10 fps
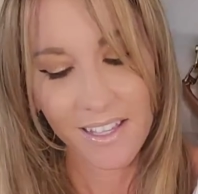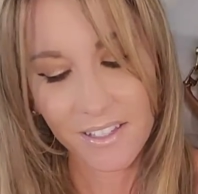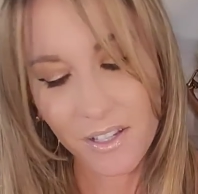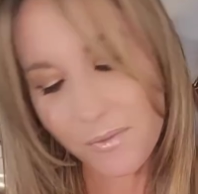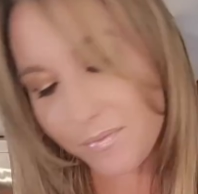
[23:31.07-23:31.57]

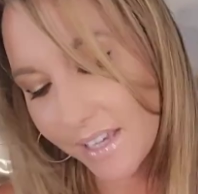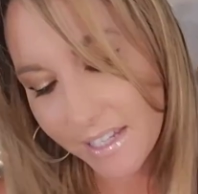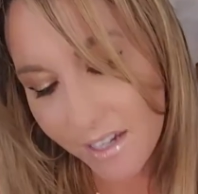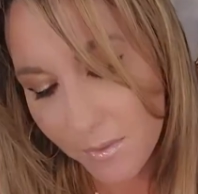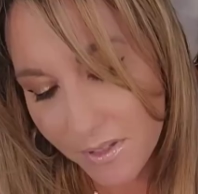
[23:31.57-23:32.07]
So
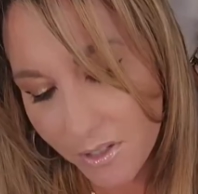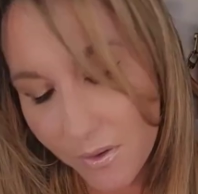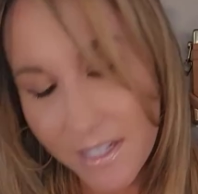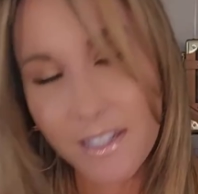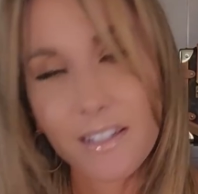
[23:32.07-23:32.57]
any comments or
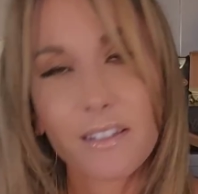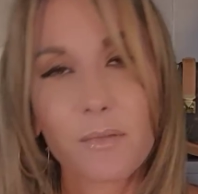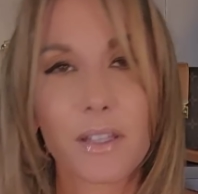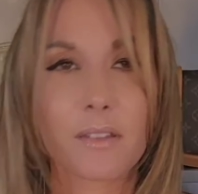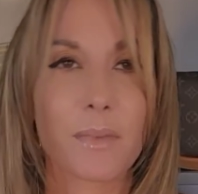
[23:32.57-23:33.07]
questions
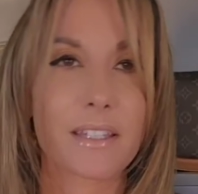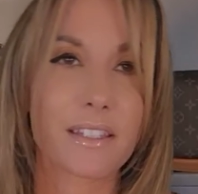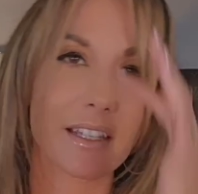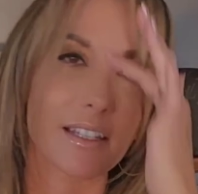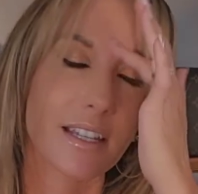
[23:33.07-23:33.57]
about the
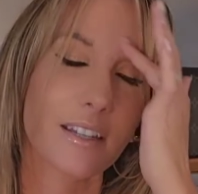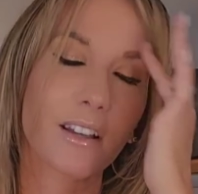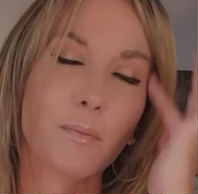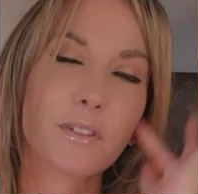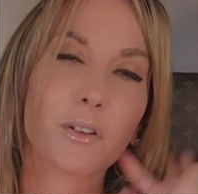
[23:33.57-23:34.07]
message, any
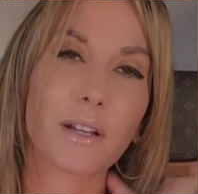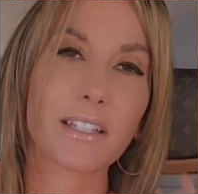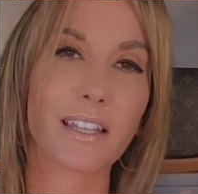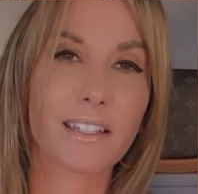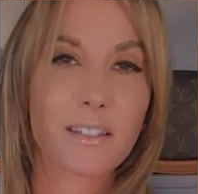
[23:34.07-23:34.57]
comments or
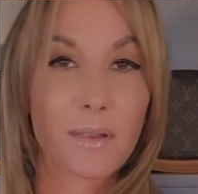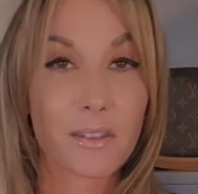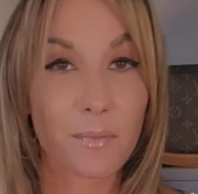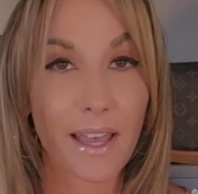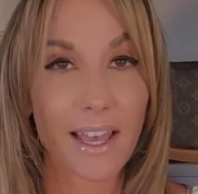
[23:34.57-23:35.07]
questions about
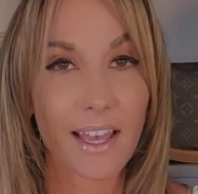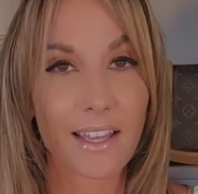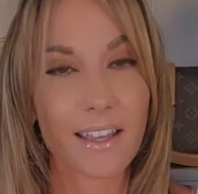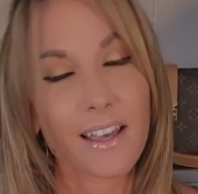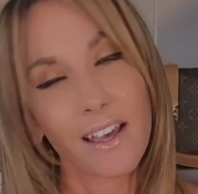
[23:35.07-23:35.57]
the
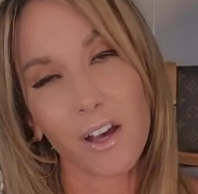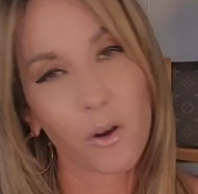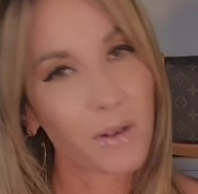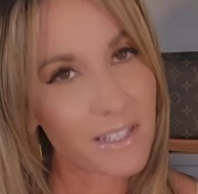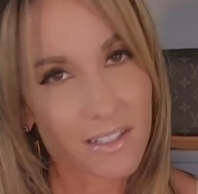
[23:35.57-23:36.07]
bag,
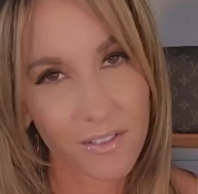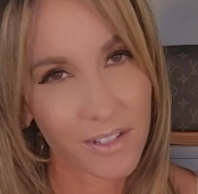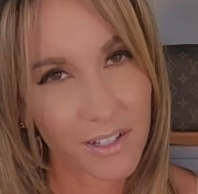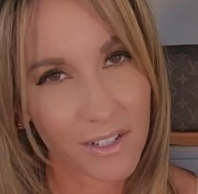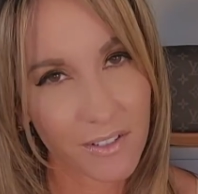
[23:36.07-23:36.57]
always love
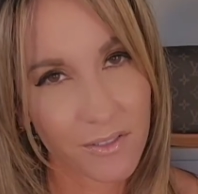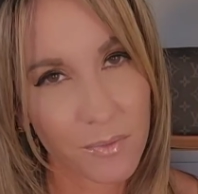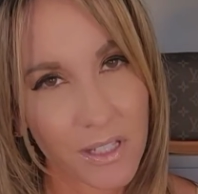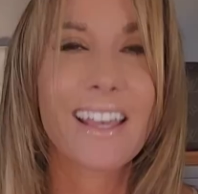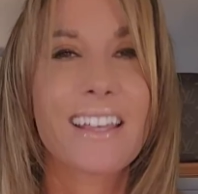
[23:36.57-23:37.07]
hearing from
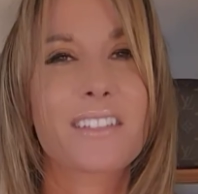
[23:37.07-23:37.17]
you.